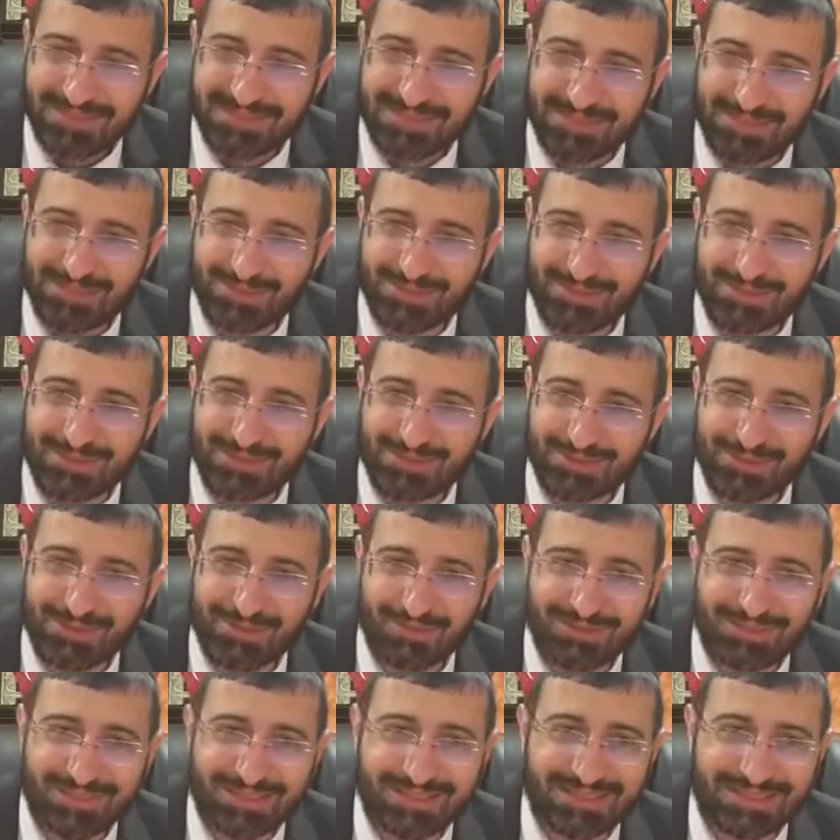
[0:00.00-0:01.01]
generation
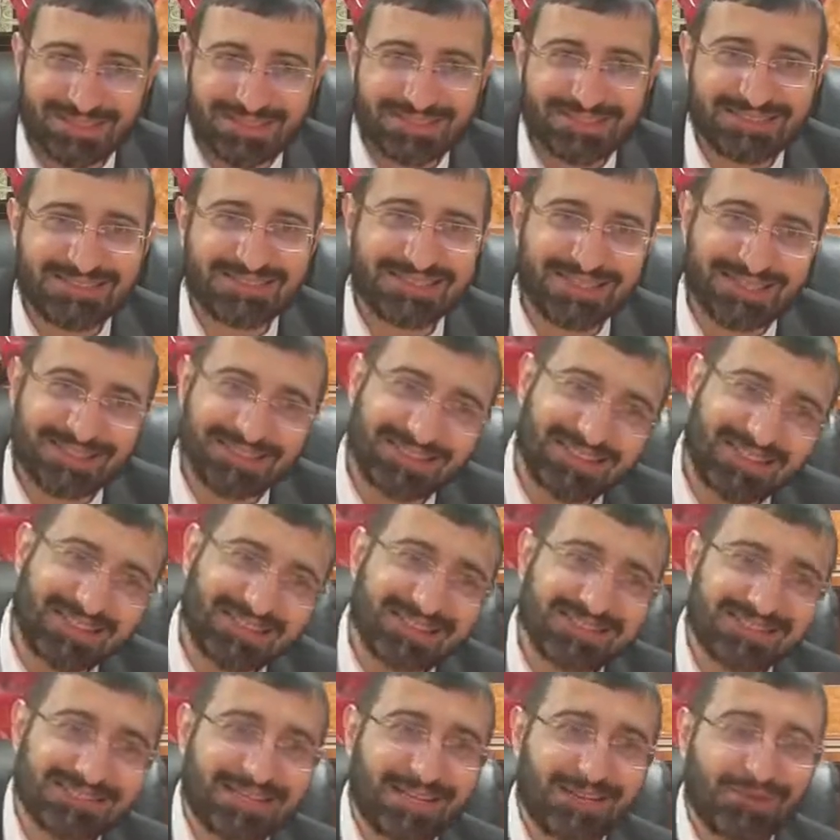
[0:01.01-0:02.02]
of the desert. And then
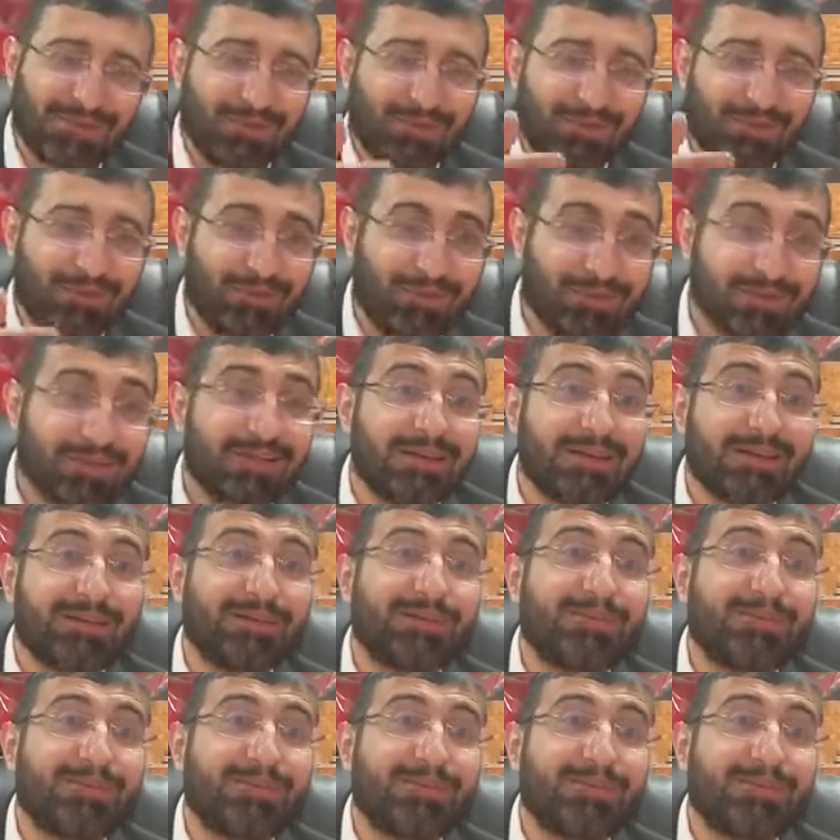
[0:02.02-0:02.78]
he started going further.